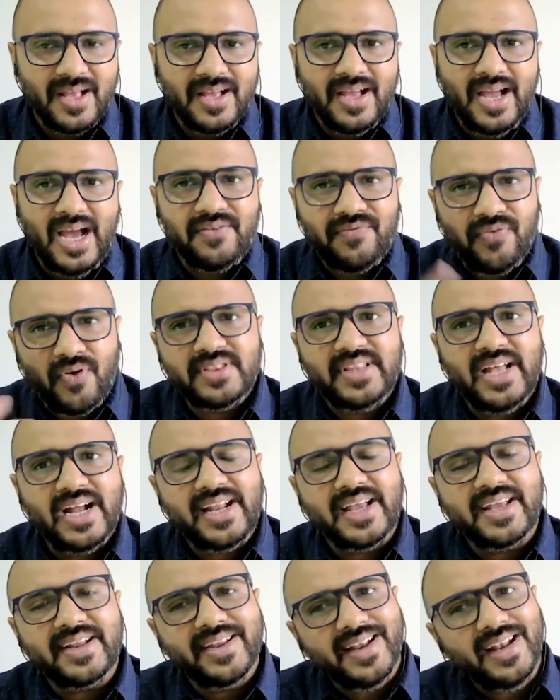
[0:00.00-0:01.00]
And for that,
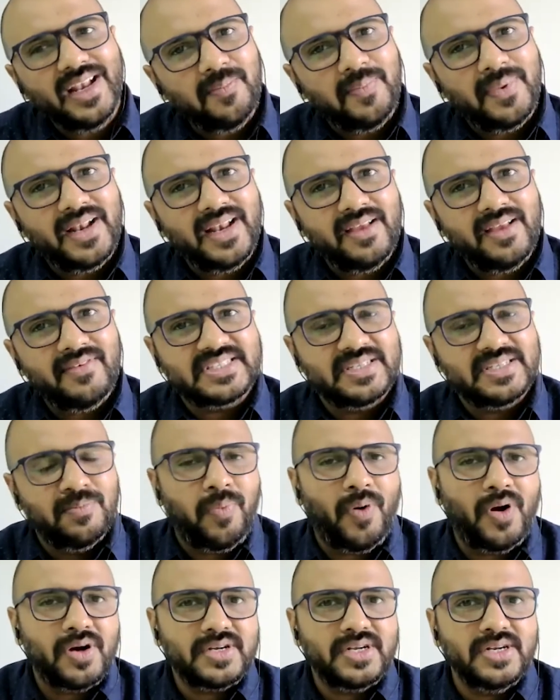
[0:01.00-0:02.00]
I really believe it's
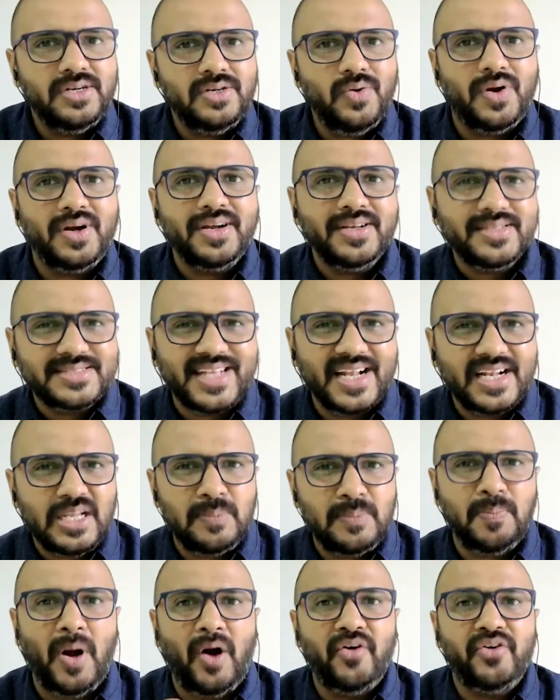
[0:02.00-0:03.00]
important to understand the
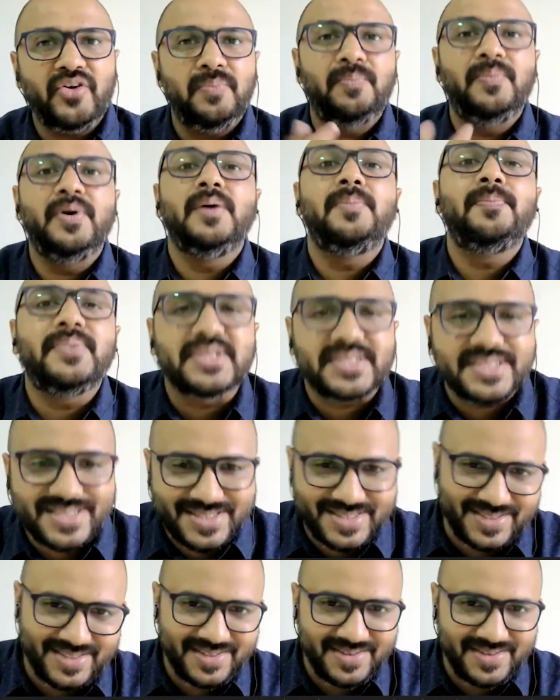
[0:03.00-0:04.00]
power of
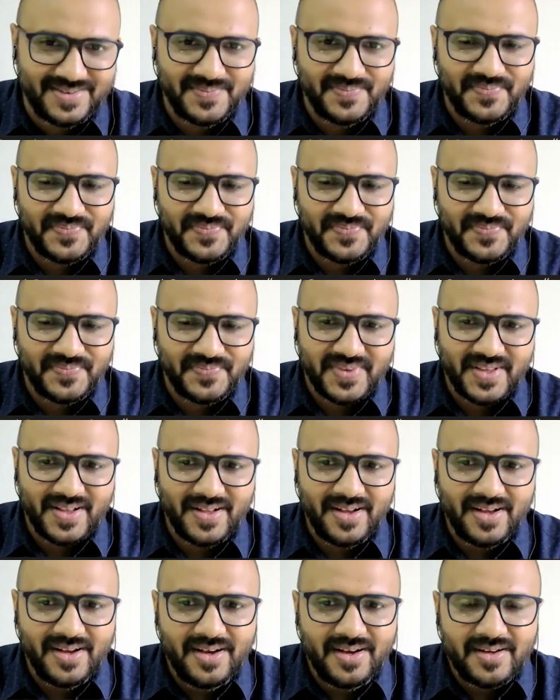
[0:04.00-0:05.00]
purpose,
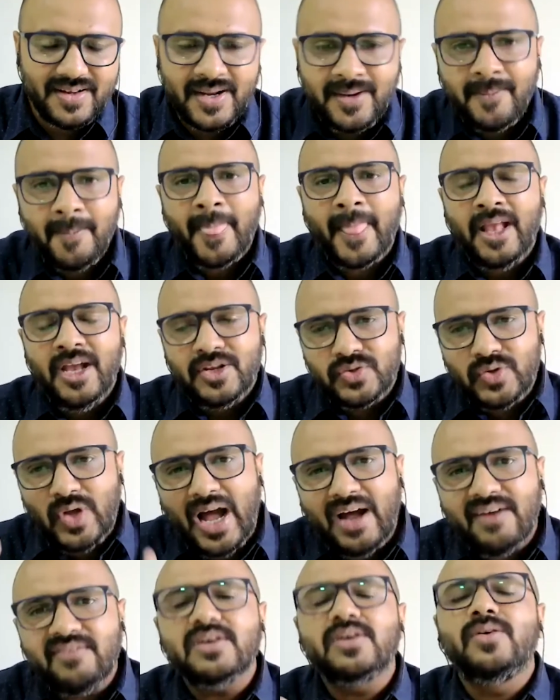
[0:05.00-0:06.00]
right? To
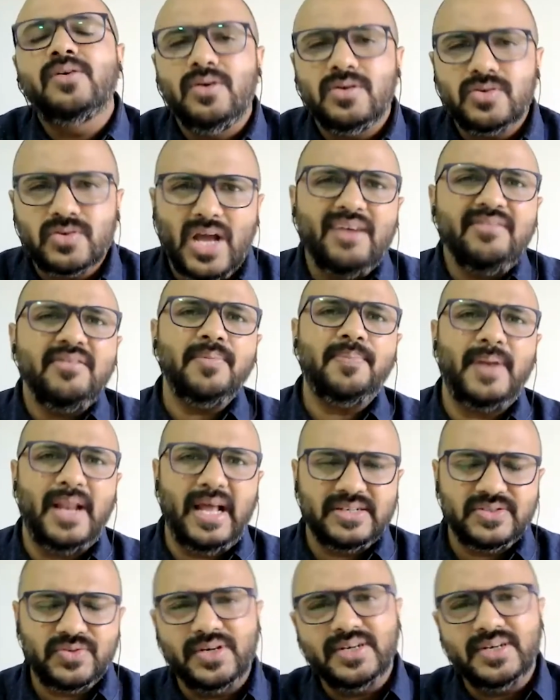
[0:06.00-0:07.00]
have a goal, to have a
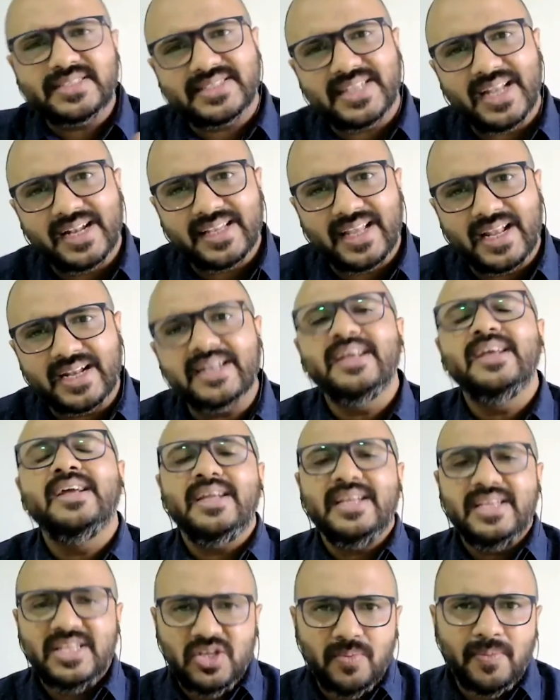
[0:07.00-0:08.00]
plan, to understand that
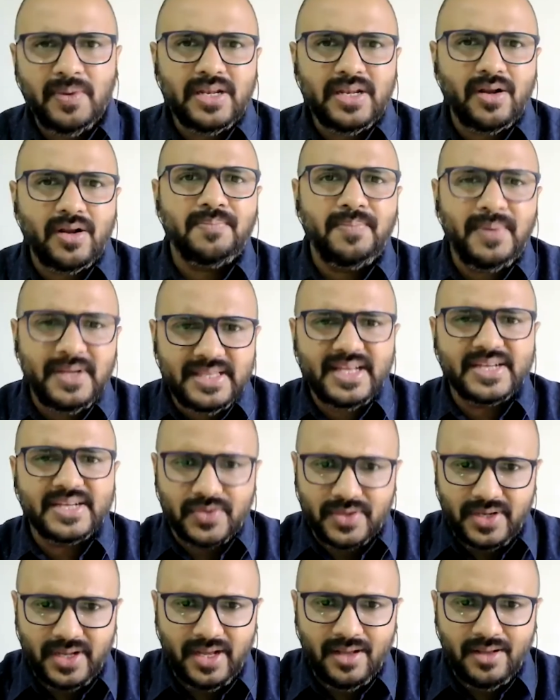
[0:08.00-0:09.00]
you may not be there
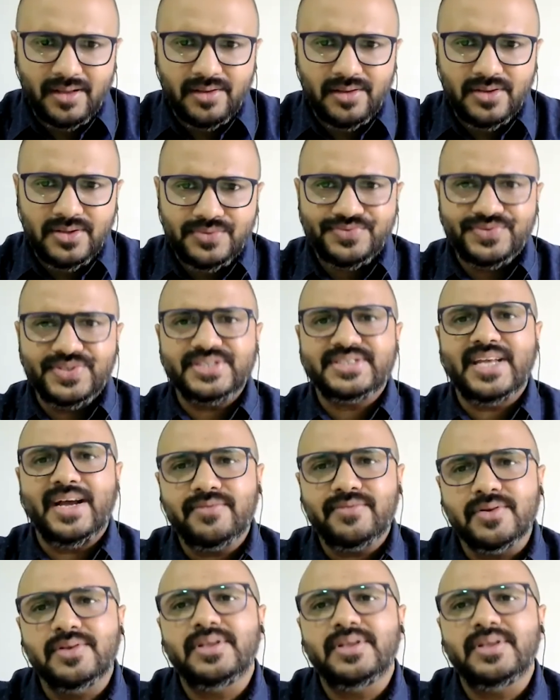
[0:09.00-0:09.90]
today, just have to